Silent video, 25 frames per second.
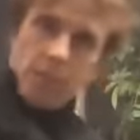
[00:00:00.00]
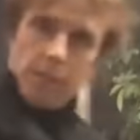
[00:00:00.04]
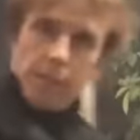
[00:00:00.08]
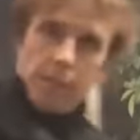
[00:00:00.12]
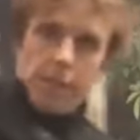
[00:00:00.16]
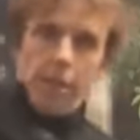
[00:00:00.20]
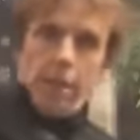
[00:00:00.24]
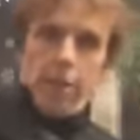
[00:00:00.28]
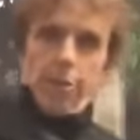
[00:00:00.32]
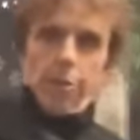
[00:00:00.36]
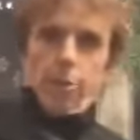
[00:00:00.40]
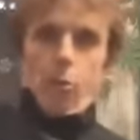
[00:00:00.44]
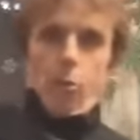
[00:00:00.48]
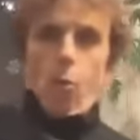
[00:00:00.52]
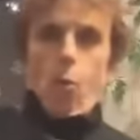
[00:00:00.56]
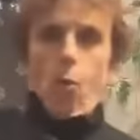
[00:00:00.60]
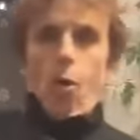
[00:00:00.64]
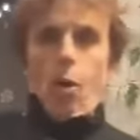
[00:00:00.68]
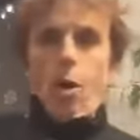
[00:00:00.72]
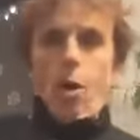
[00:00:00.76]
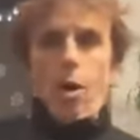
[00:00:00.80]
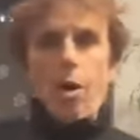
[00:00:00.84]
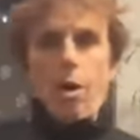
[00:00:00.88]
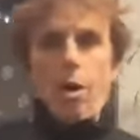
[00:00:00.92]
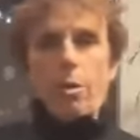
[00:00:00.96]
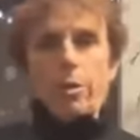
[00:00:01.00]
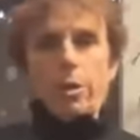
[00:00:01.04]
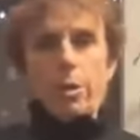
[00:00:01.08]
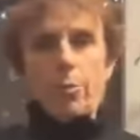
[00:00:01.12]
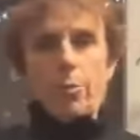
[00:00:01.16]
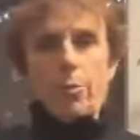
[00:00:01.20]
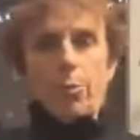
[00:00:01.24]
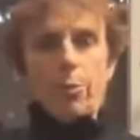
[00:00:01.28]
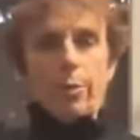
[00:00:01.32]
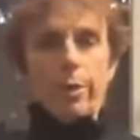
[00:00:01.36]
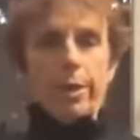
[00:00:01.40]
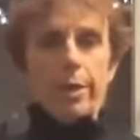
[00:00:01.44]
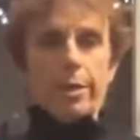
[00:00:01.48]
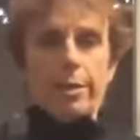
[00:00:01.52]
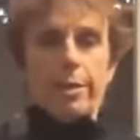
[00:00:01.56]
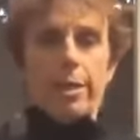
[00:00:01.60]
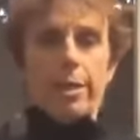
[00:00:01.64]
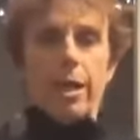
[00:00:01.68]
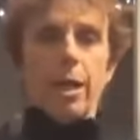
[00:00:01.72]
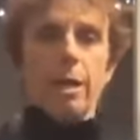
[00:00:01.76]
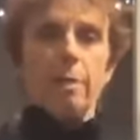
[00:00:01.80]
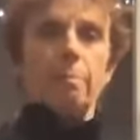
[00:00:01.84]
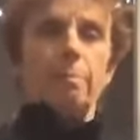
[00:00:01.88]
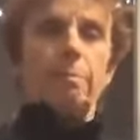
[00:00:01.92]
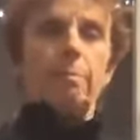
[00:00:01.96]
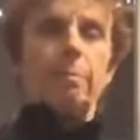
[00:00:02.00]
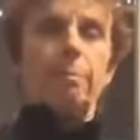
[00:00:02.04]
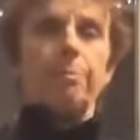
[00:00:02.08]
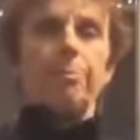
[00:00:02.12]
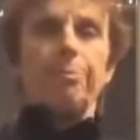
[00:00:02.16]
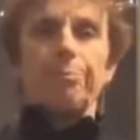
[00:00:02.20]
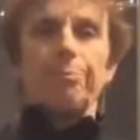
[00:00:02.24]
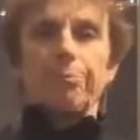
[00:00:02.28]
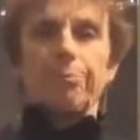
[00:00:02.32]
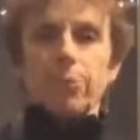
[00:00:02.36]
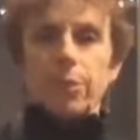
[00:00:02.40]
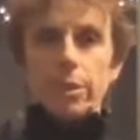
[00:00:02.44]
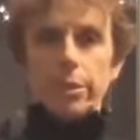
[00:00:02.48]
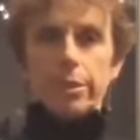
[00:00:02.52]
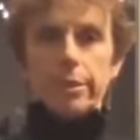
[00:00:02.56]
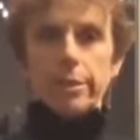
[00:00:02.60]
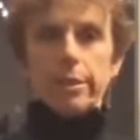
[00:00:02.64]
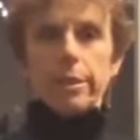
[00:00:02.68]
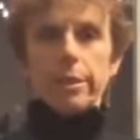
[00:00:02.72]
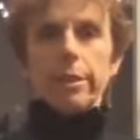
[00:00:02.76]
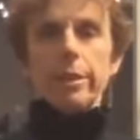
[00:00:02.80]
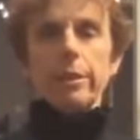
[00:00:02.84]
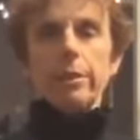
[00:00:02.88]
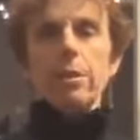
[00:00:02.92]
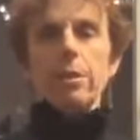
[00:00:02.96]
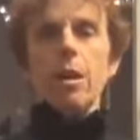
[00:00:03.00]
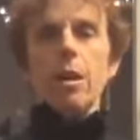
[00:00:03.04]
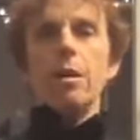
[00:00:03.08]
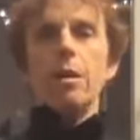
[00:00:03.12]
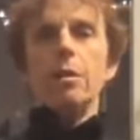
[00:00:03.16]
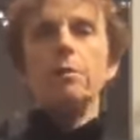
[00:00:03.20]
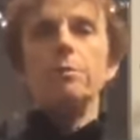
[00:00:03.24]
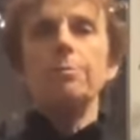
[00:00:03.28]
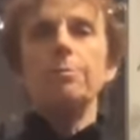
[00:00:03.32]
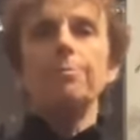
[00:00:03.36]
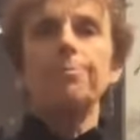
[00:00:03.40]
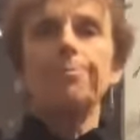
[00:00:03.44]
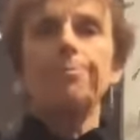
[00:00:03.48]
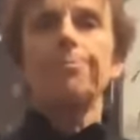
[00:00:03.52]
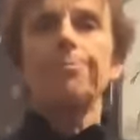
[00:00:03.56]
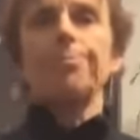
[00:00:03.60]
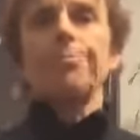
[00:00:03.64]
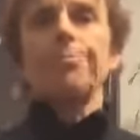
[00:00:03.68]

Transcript: to the other wall to bring us up to sitting tall.